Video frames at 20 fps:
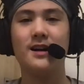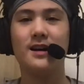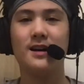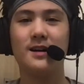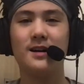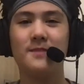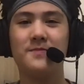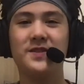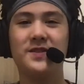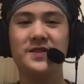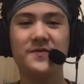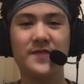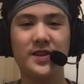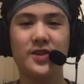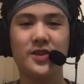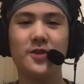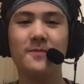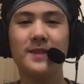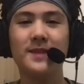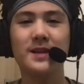This video
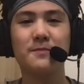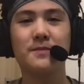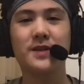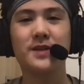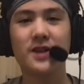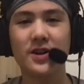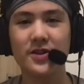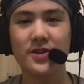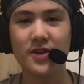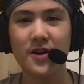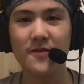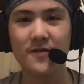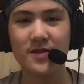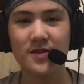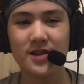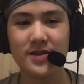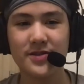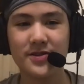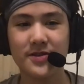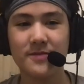might be cut off a
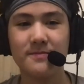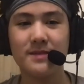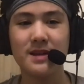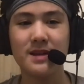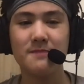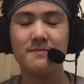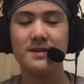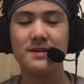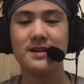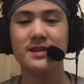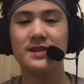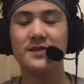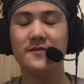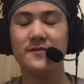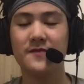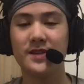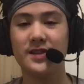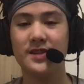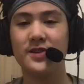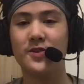little. Maybe this
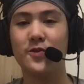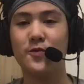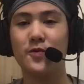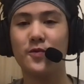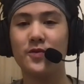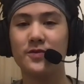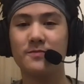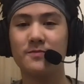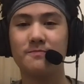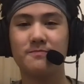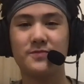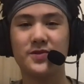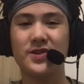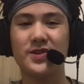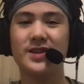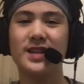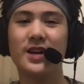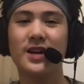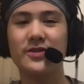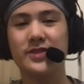video won't turn
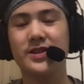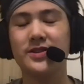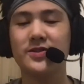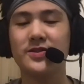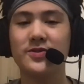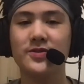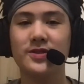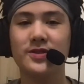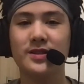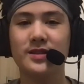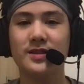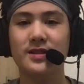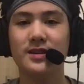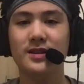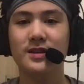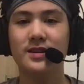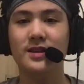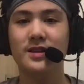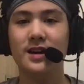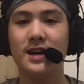out as good
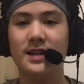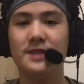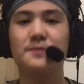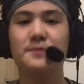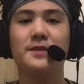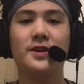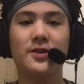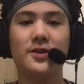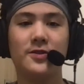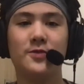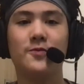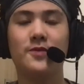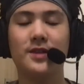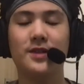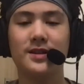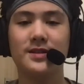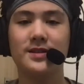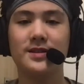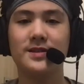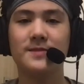as my other
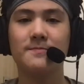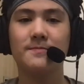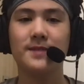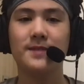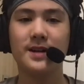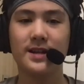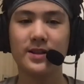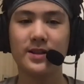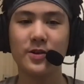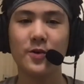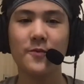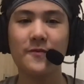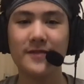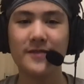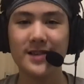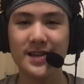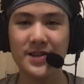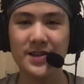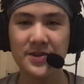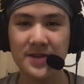ones, but hopefully
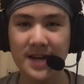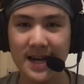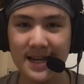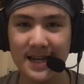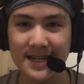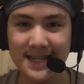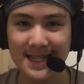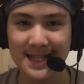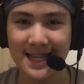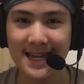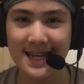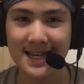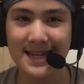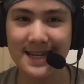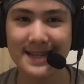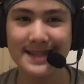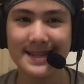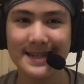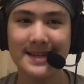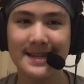you guys like it.
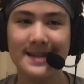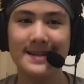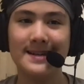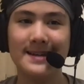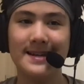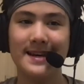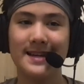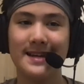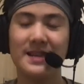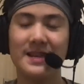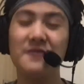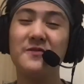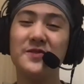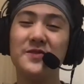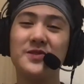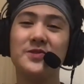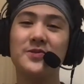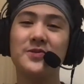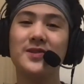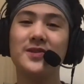And if you
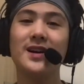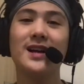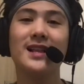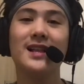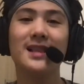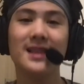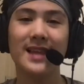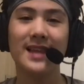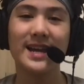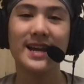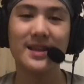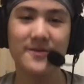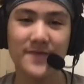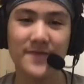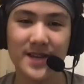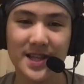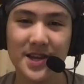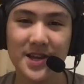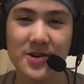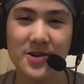do, like the
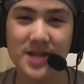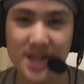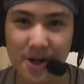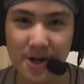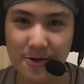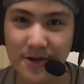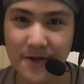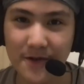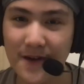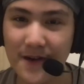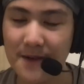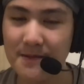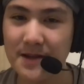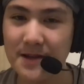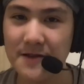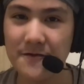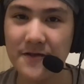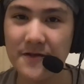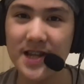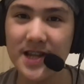video, share with your family and
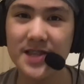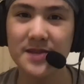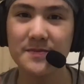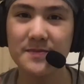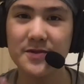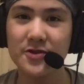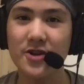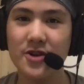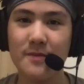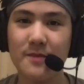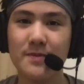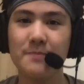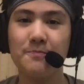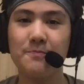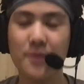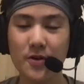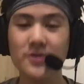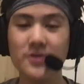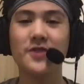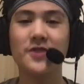friends, subscribe with
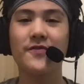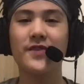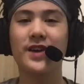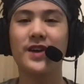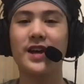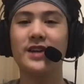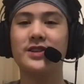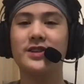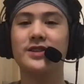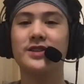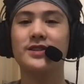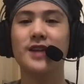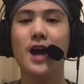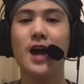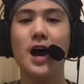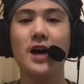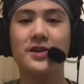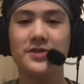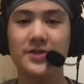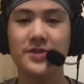post notifications
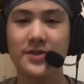so you'll